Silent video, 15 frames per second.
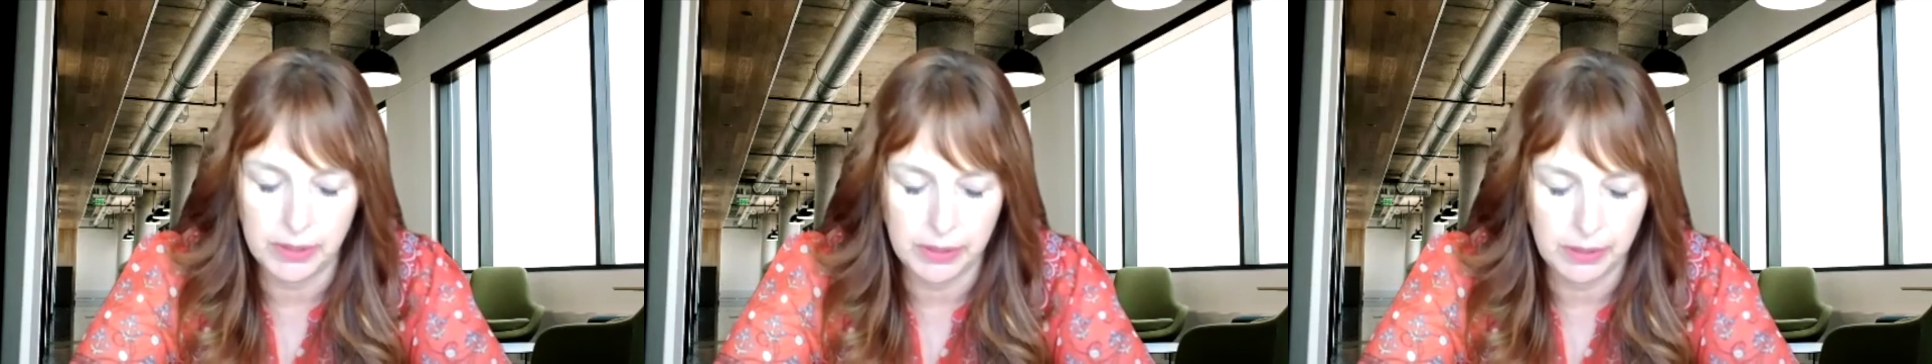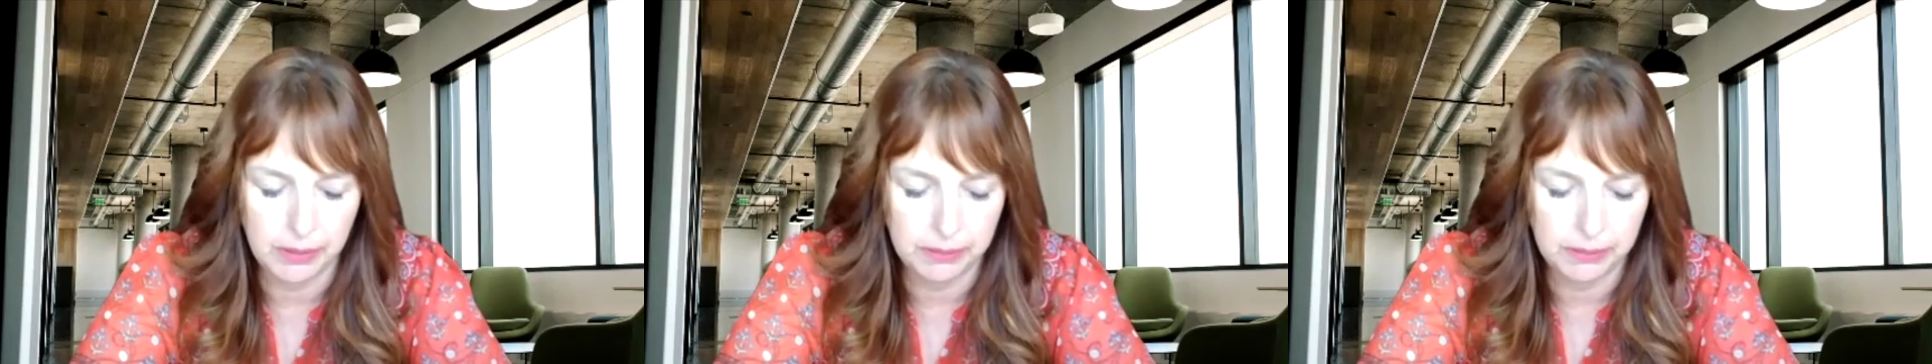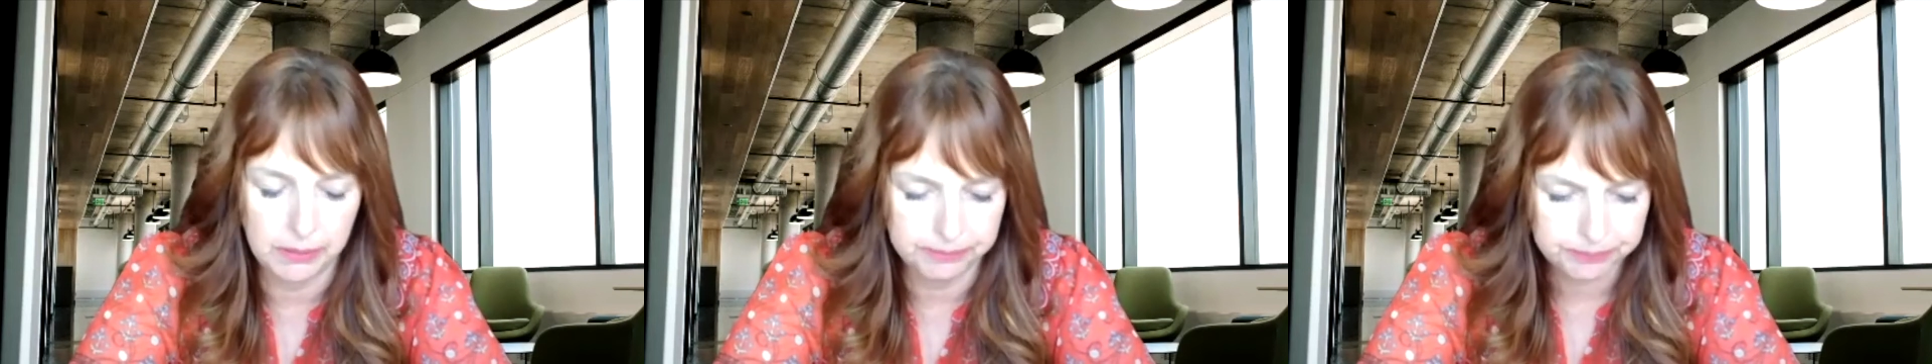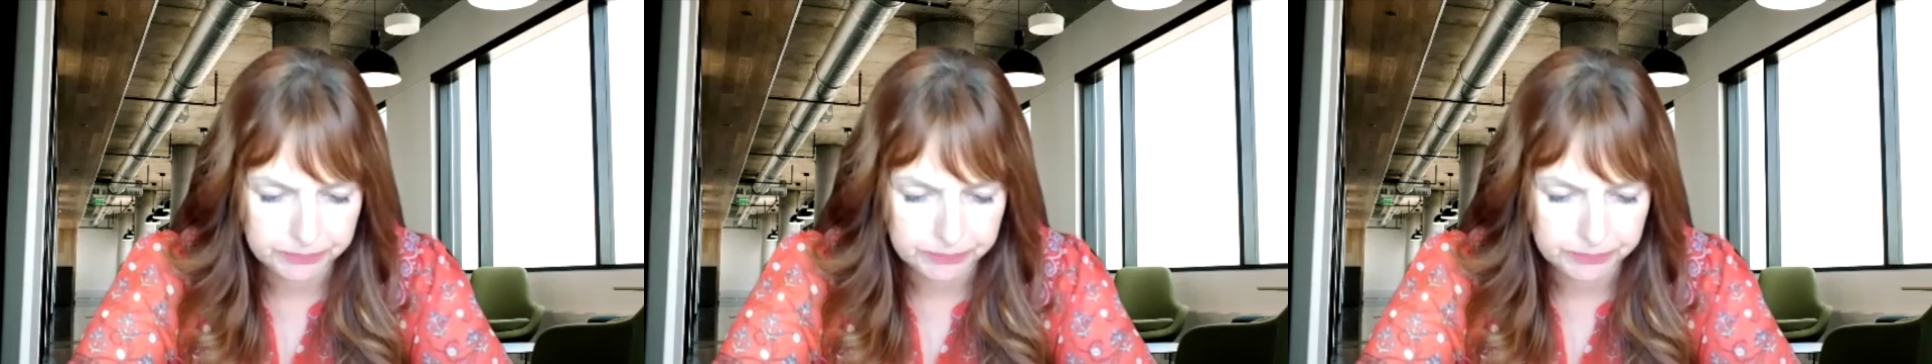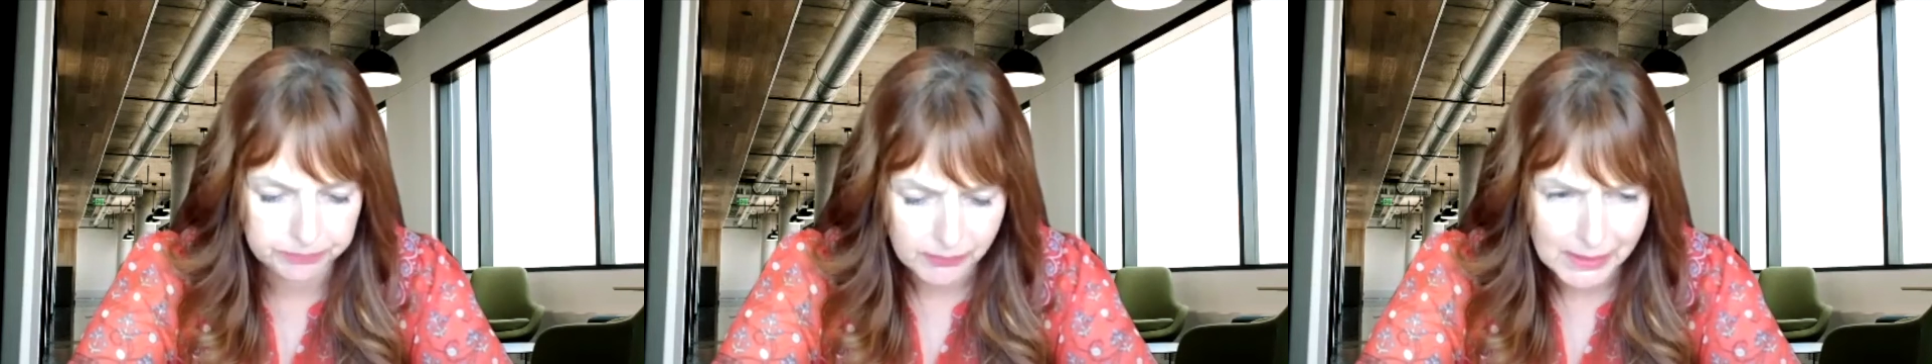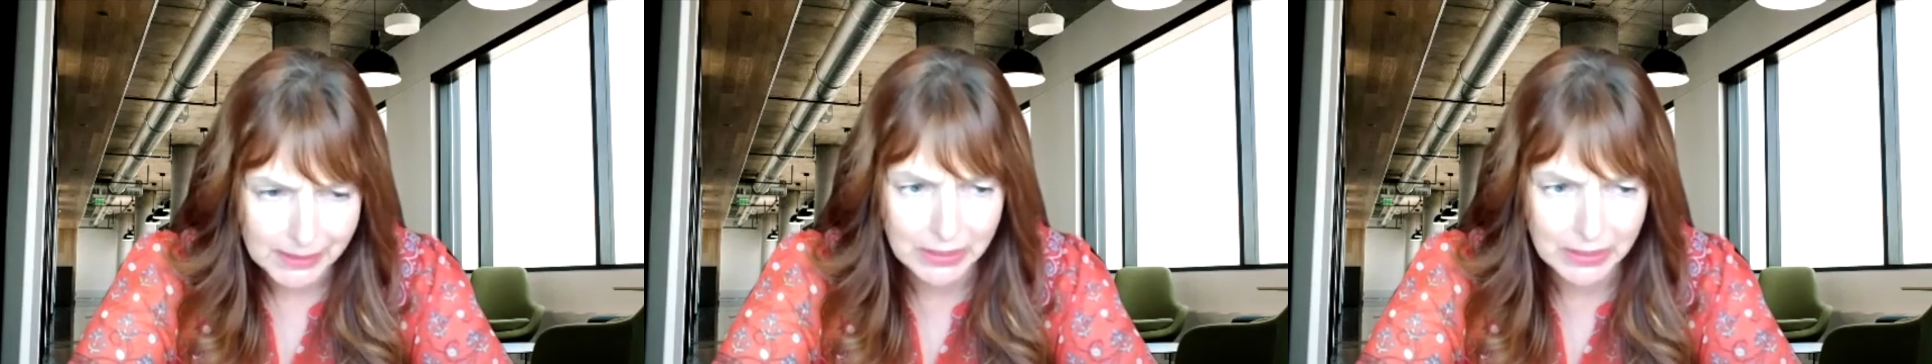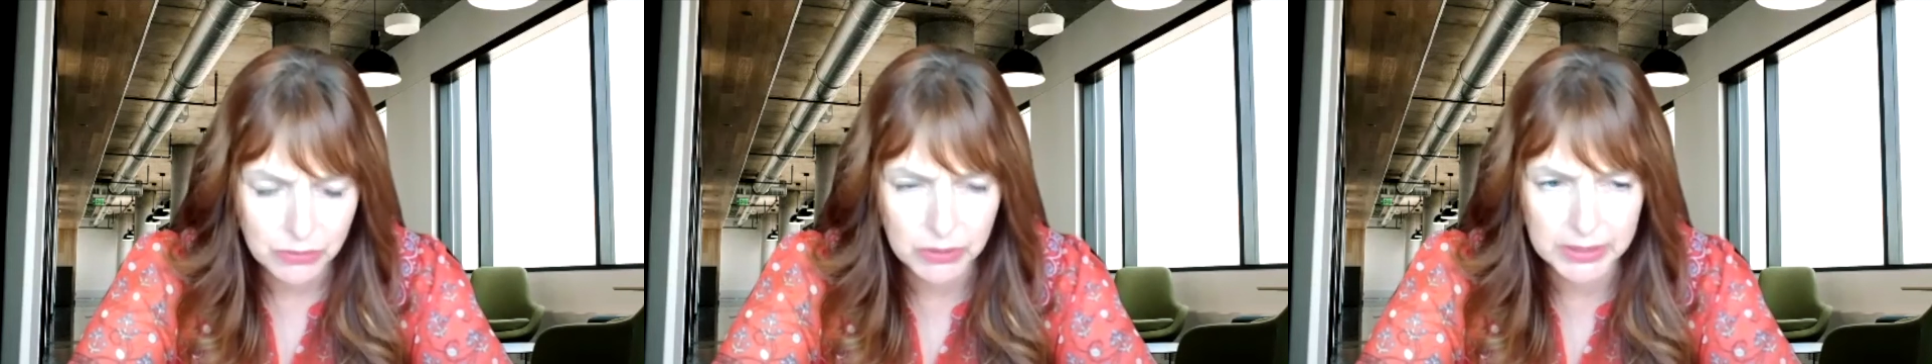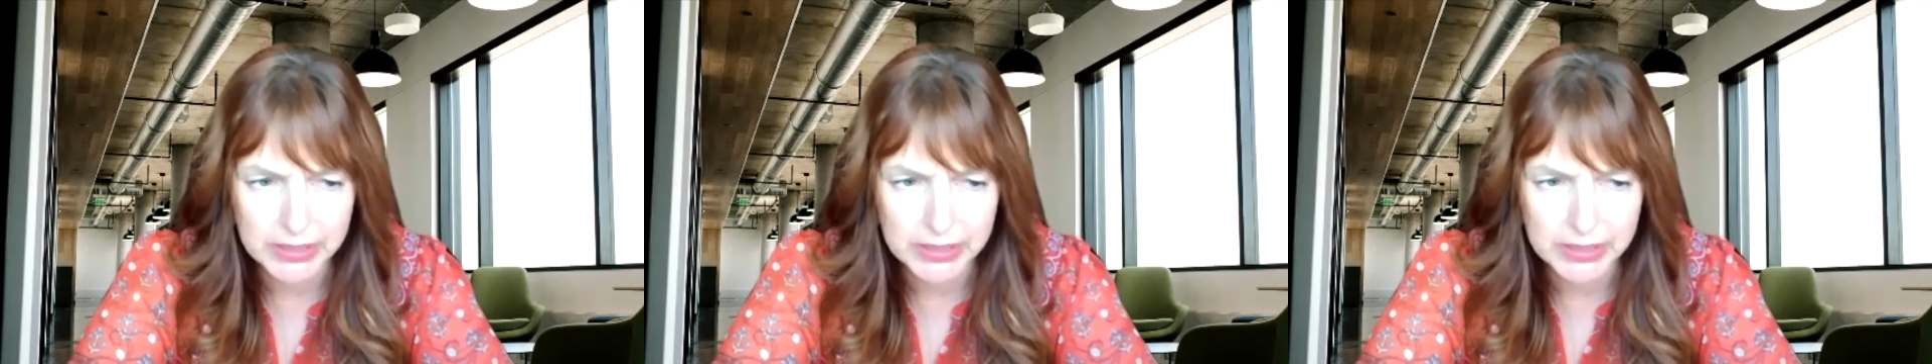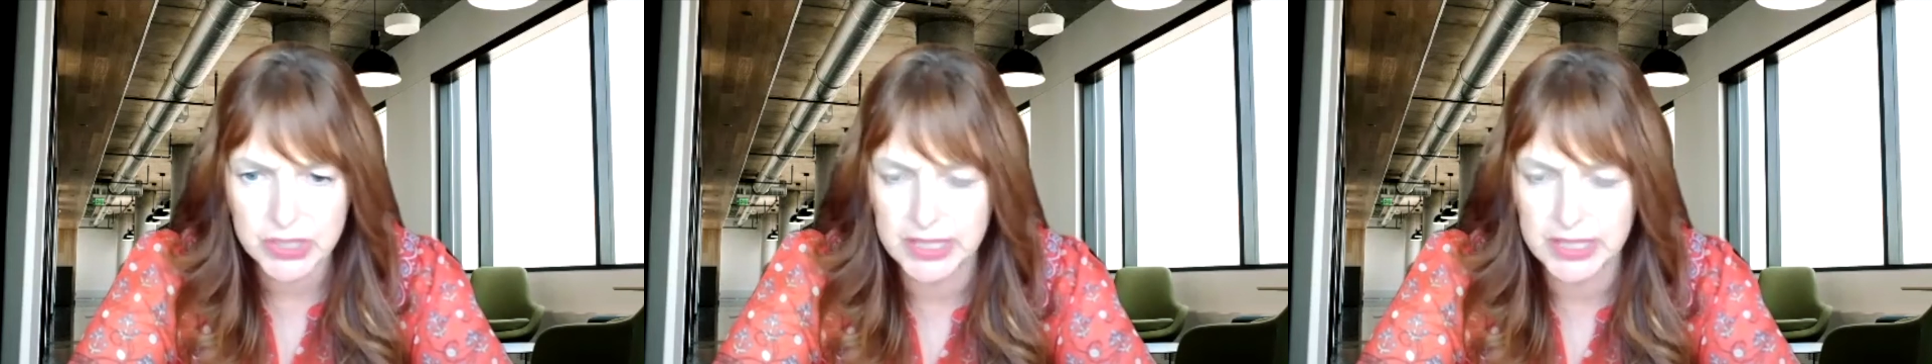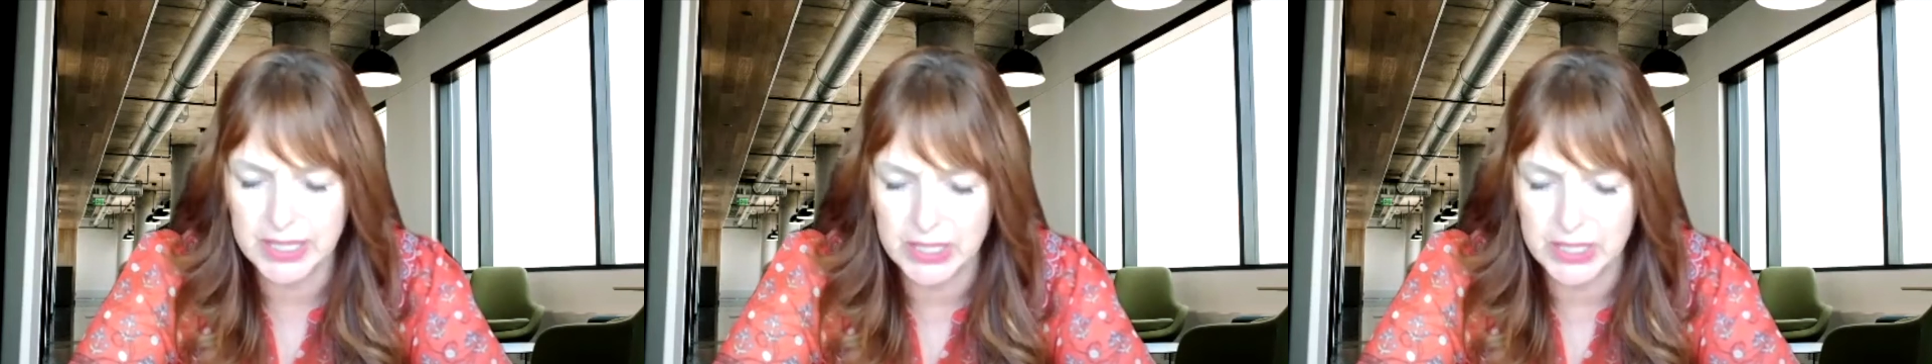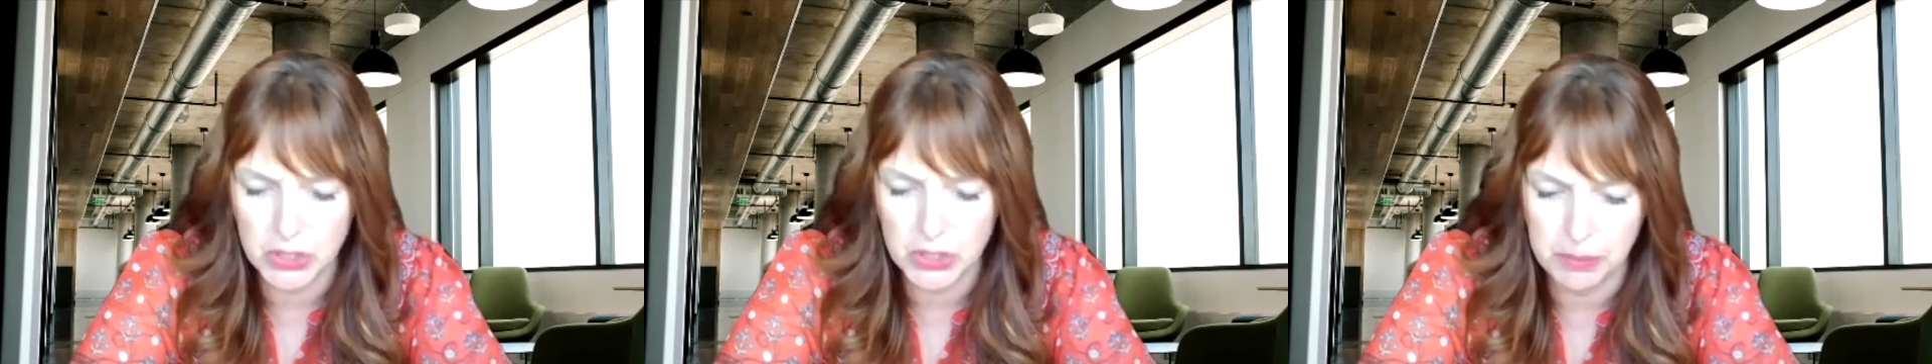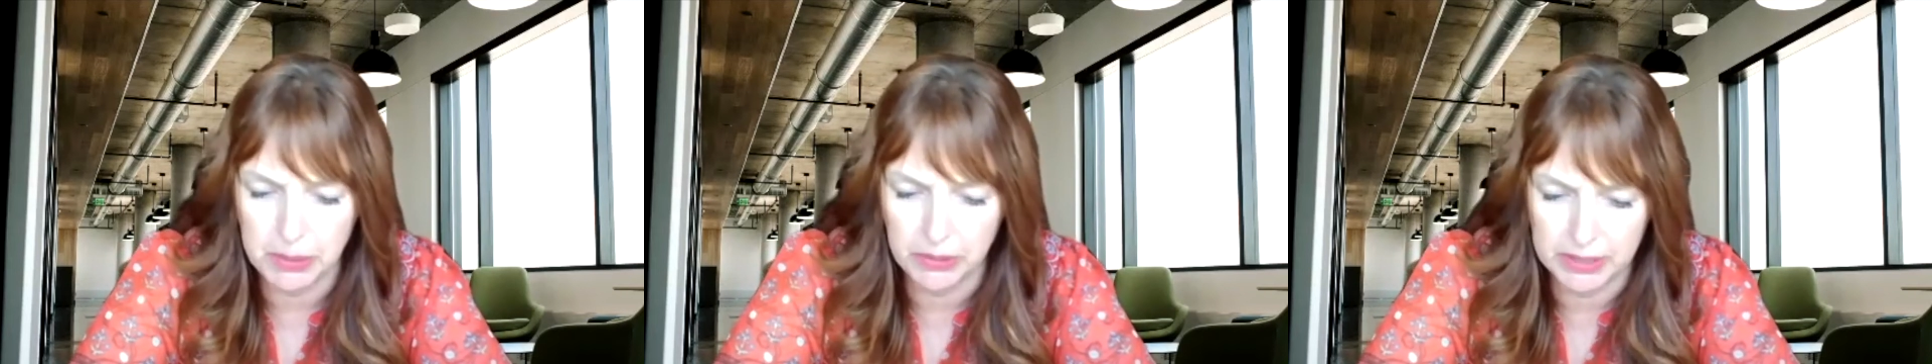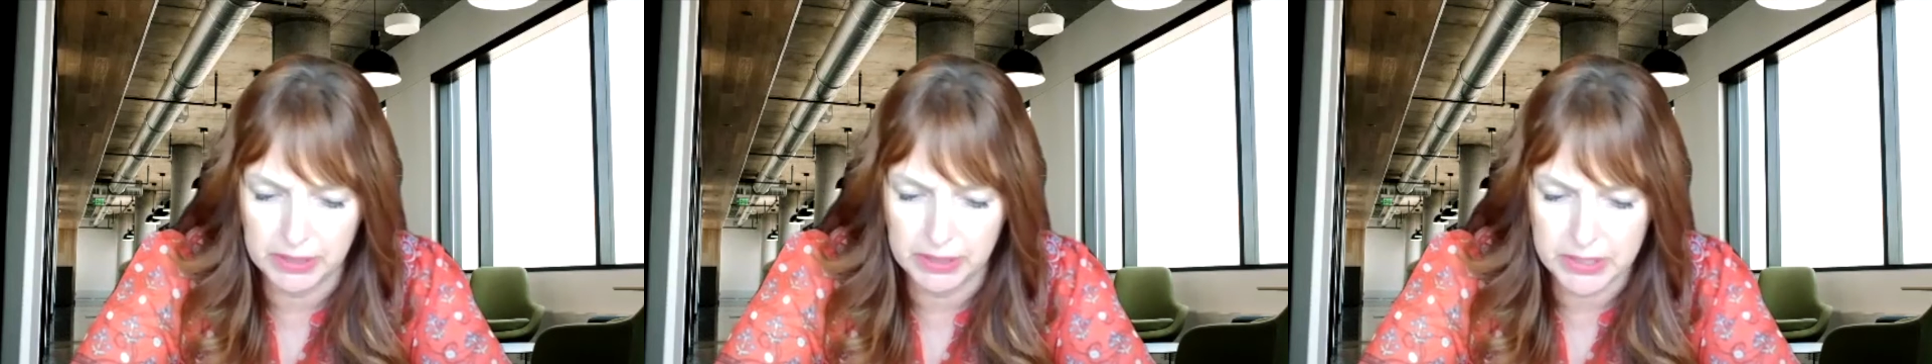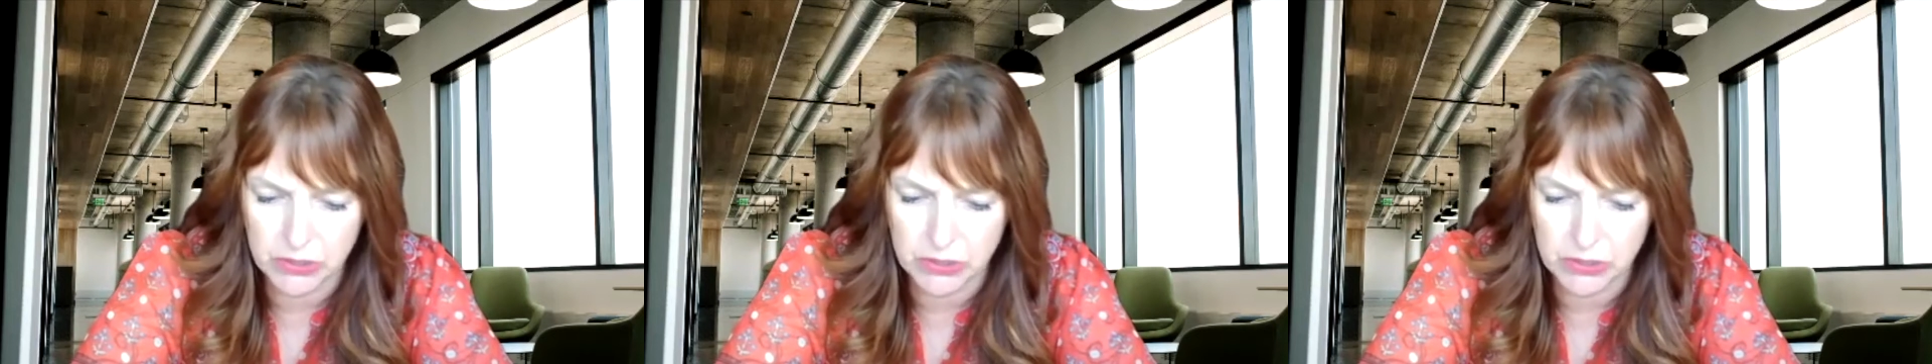in relation to Asian Americans.